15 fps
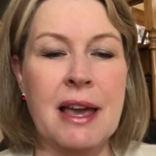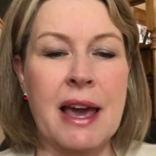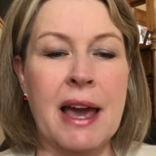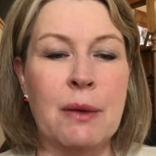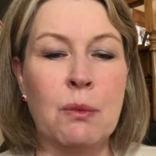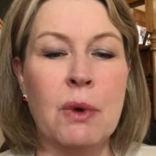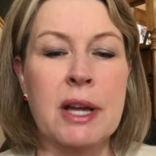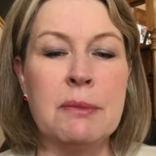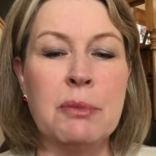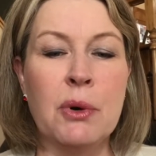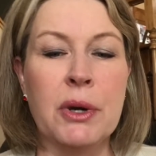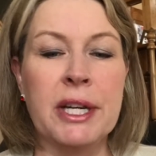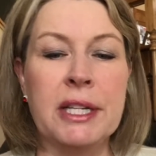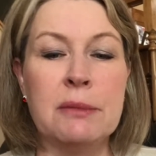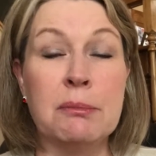At one
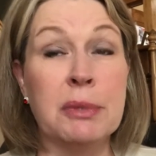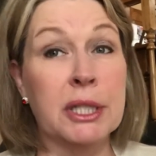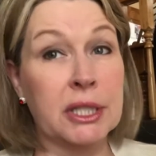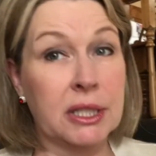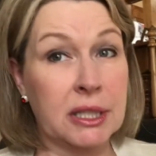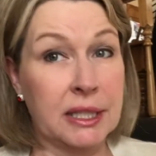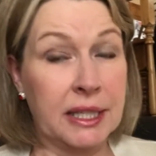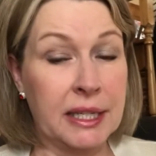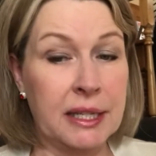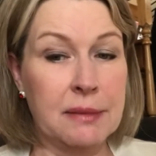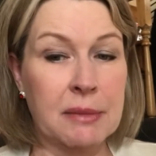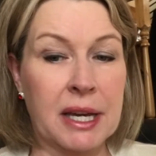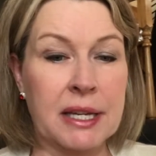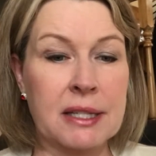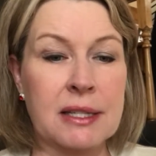point, Berkeley,
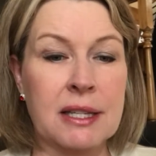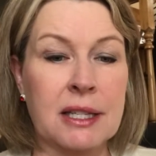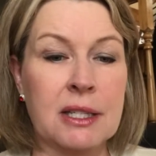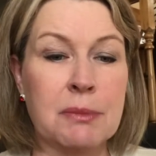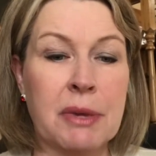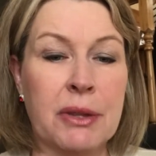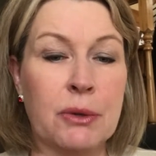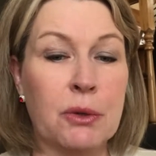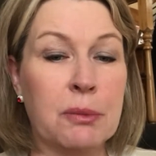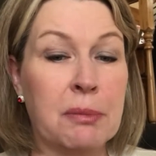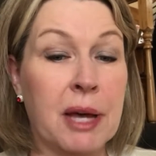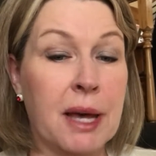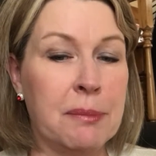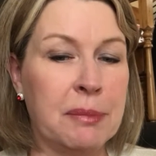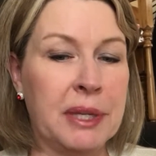my 6-month-old
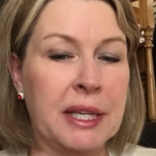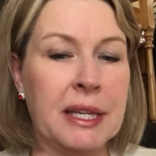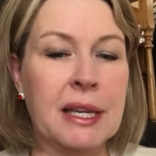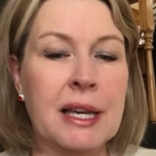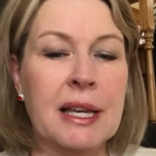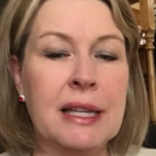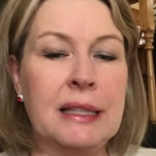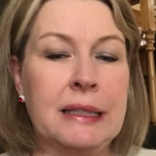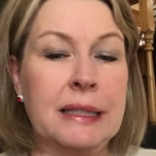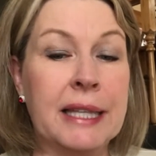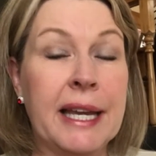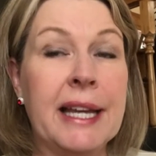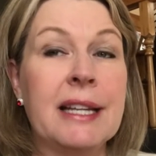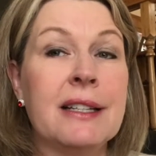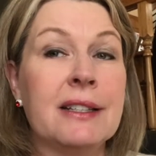puppy,
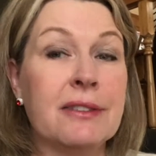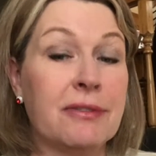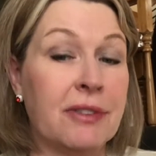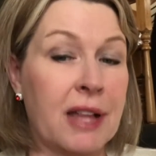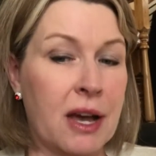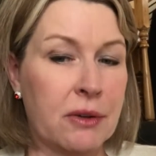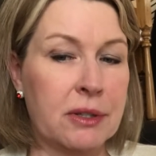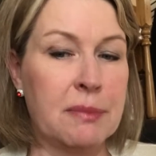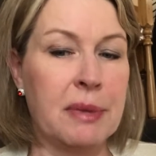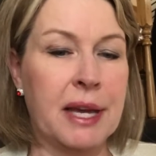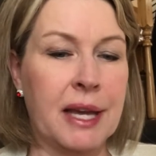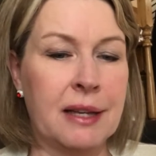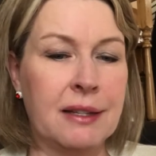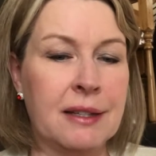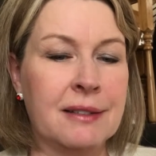laid in the flower
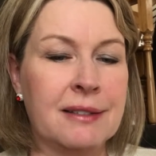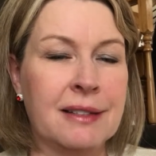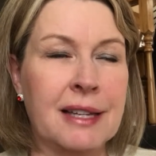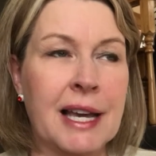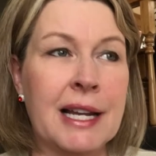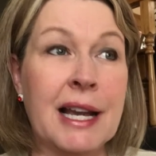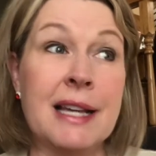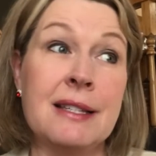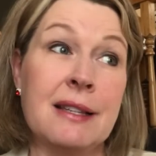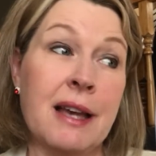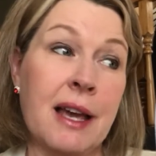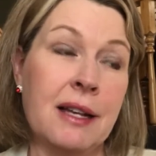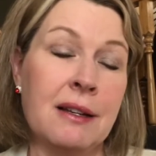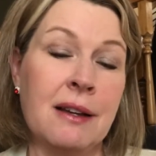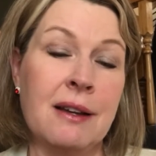bed, and I
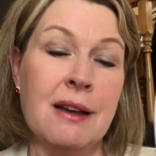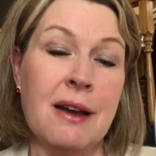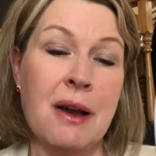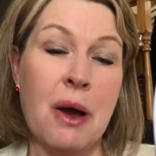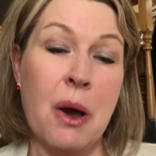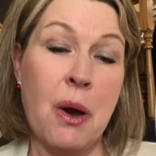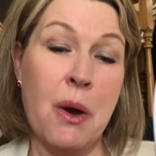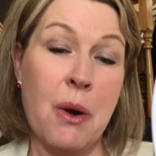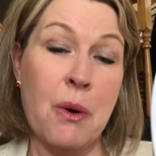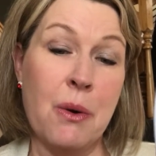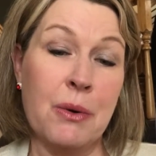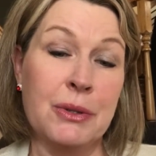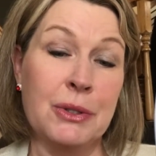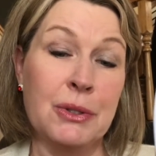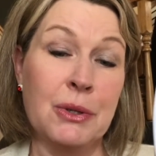said,
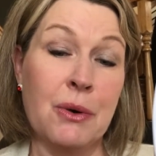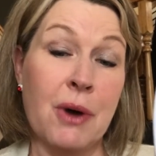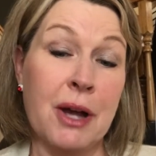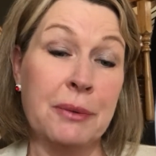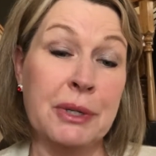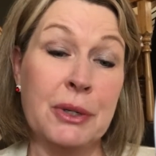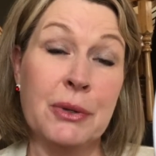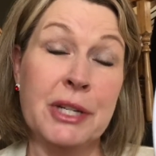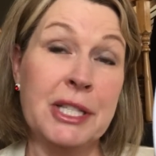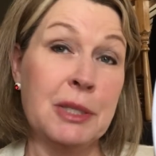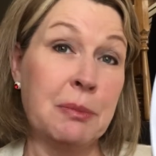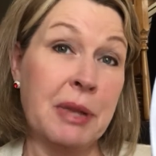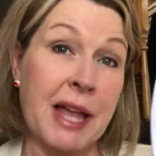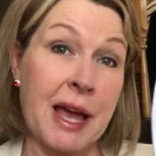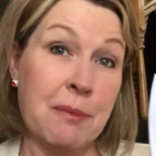"Oh, so are we going to
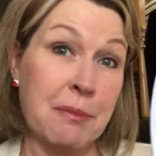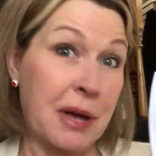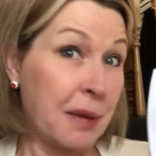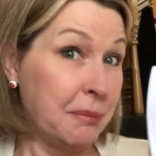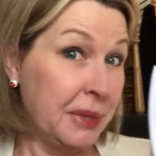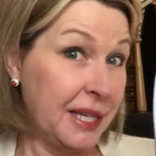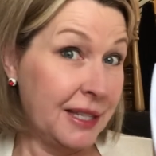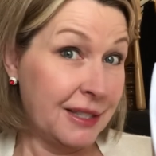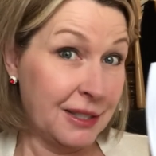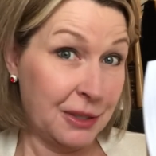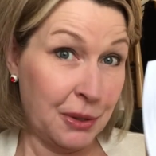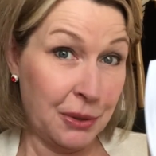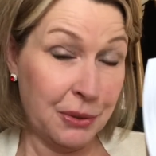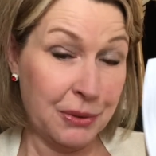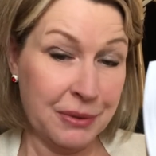plant puppies
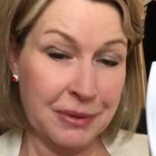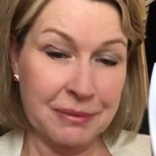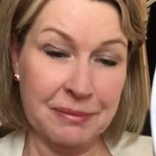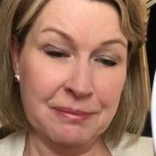too?"